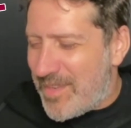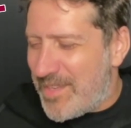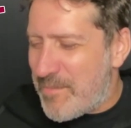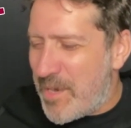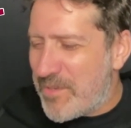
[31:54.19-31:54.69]

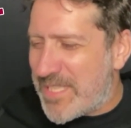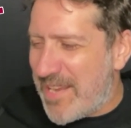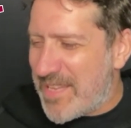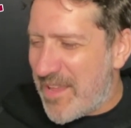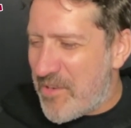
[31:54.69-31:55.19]
Somebody was
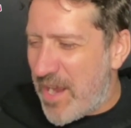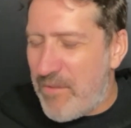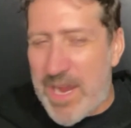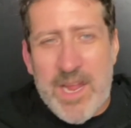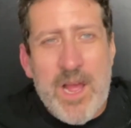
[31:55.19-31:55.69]
saying the other day of
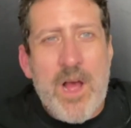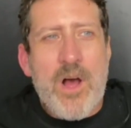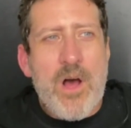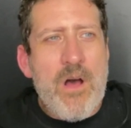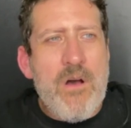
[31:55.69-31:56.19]
like,
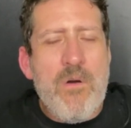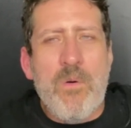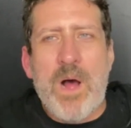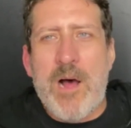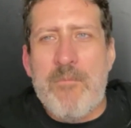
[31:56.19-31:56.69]
oh,
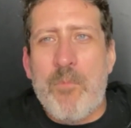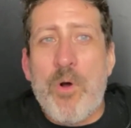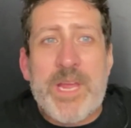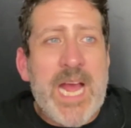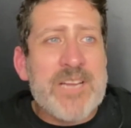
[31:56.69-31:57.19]
well,
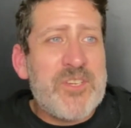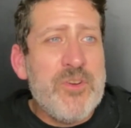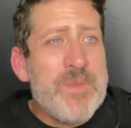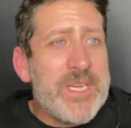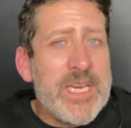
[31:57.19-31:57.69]
he got
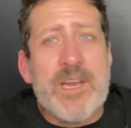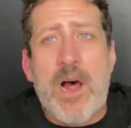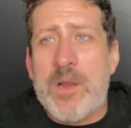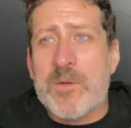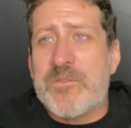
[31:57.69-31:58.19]
$2 million
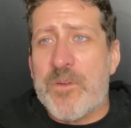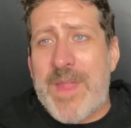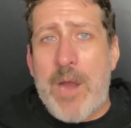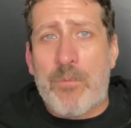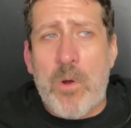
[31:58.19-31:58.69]
for
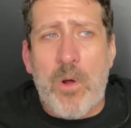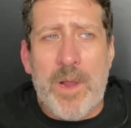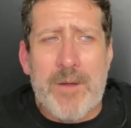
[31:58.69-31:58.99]
that role.